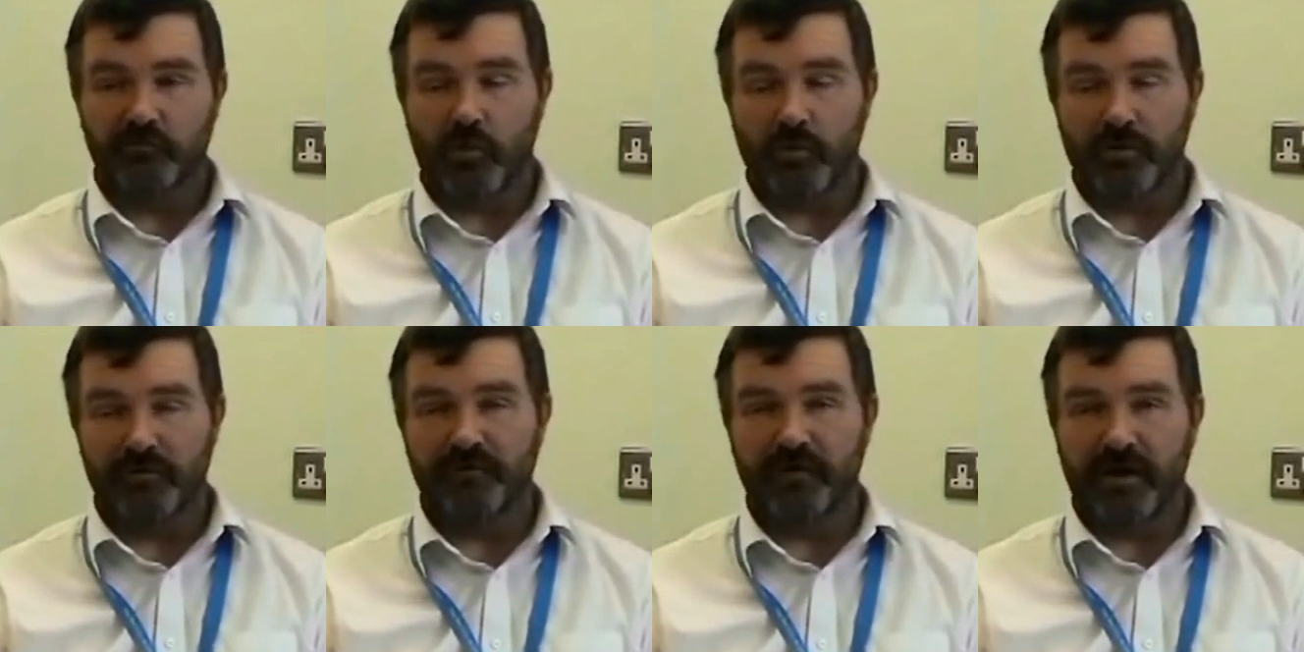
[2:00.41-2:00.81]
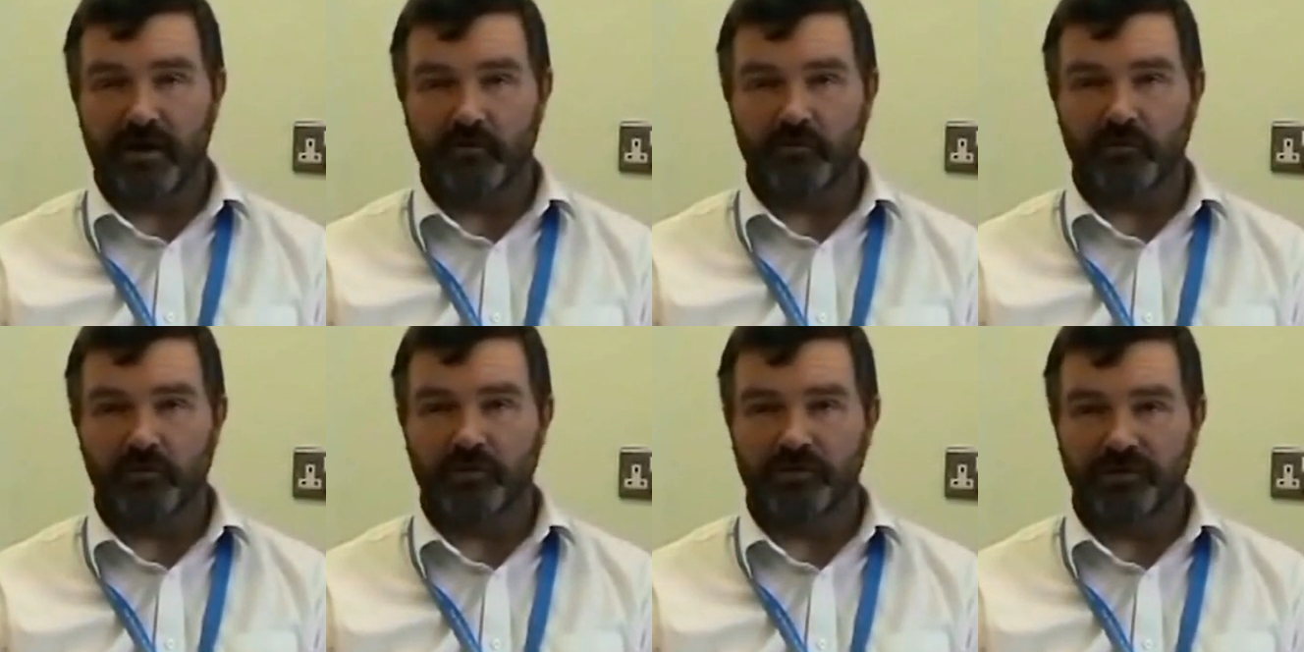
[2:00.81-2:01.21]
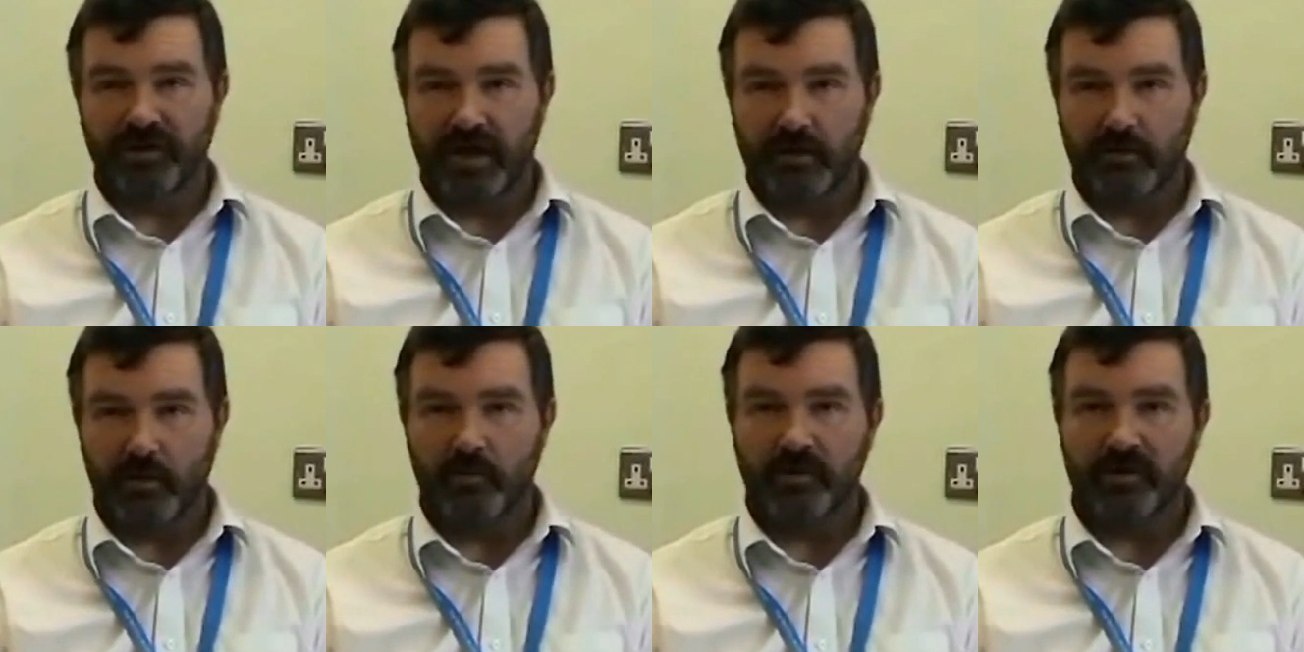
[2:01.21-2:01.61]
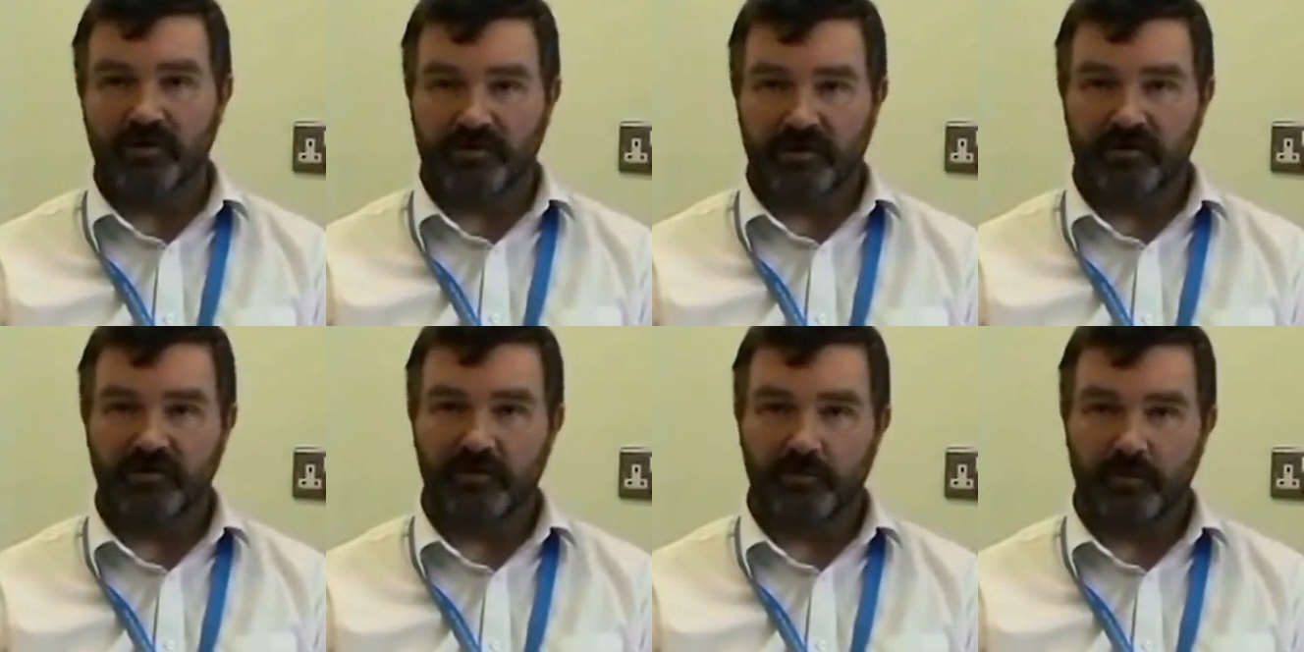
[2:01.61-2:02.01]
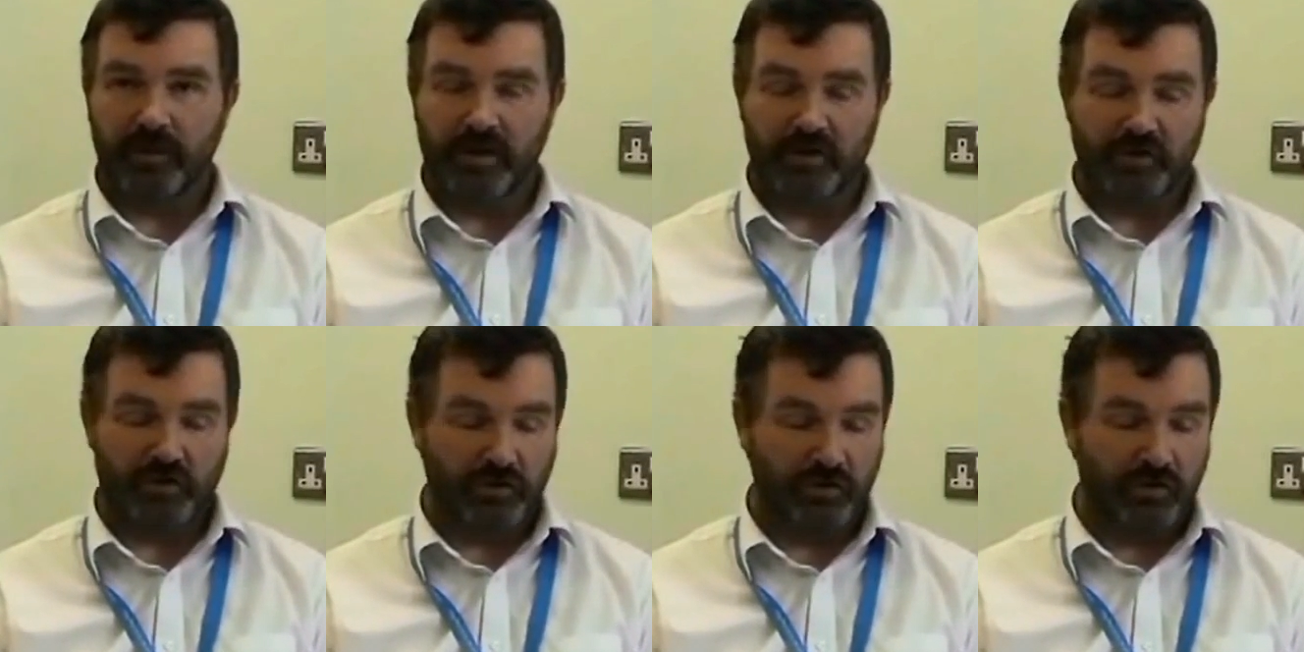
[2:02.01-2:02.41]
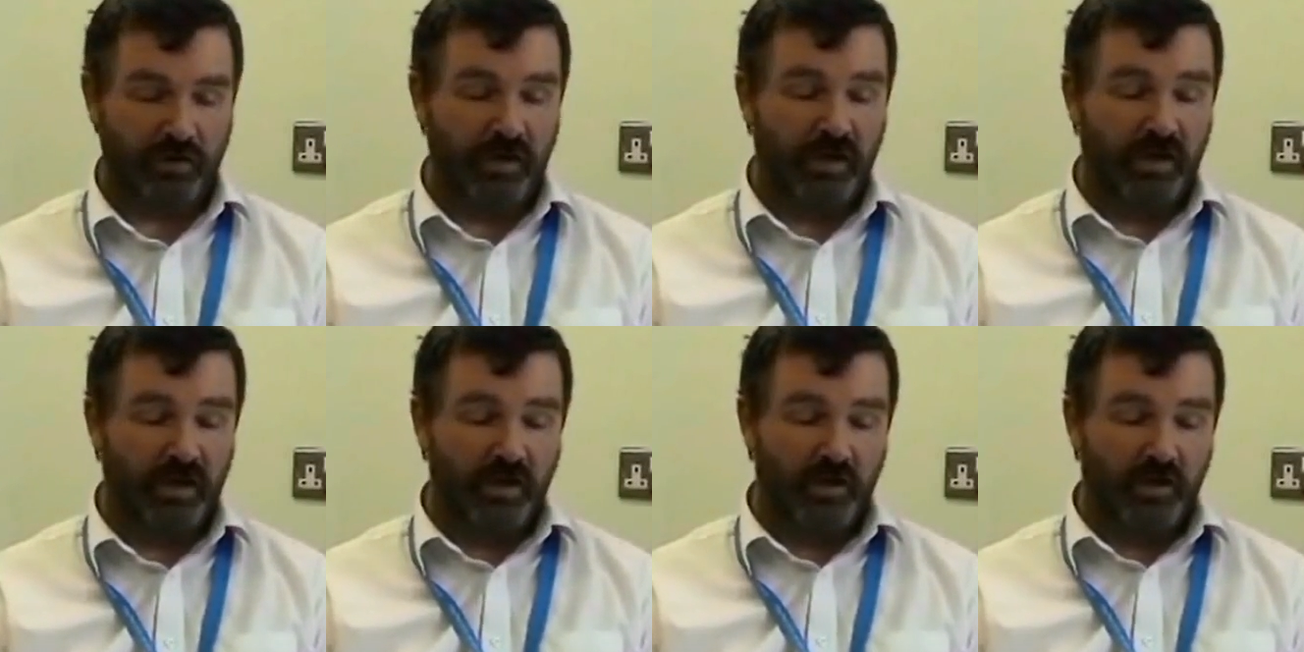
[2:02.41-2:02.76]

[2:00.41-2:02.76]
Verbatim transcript: of what we found on the day when we assessed the patient,